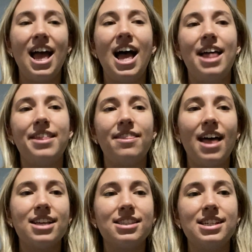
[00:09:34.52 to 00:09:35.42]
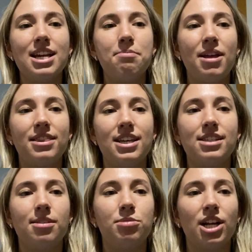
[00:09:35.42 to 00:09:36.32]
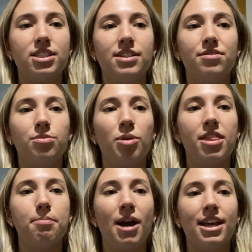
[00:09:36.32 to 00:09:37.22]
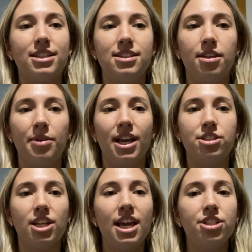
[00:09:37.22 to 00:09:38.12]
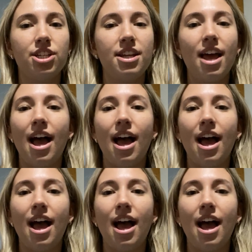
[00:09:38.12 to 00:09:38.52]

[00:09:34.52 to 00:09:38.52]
And then lastly, I met this objective with my continuing education.